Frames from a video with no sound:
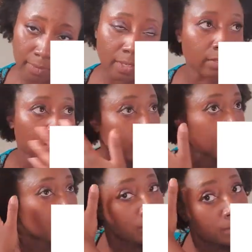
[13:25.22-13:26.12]

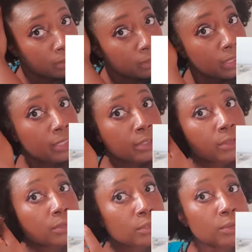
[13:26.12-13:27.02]
serial
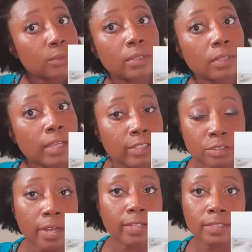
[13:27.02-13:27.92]
killers who are like
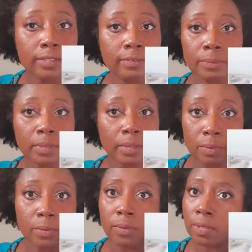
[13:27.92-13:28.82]
attractive and
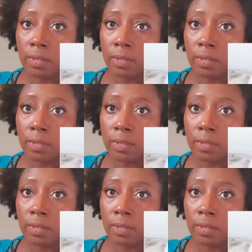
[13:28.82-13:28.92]
people